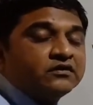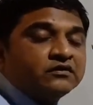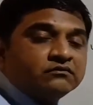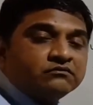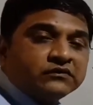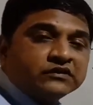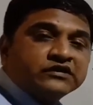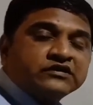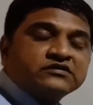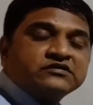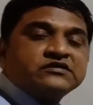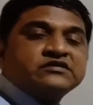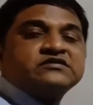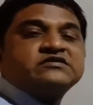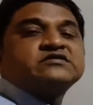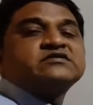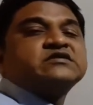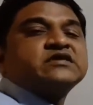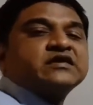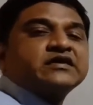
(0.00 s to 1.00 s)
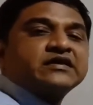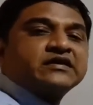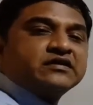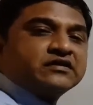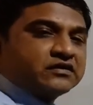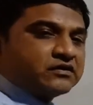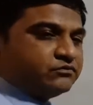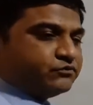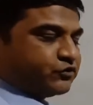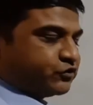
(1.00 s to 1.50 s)
But the 6 is again a
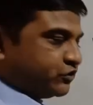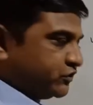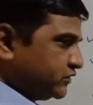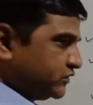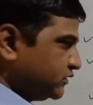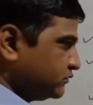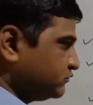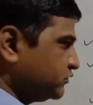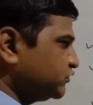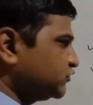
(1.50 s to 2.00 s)
composite number.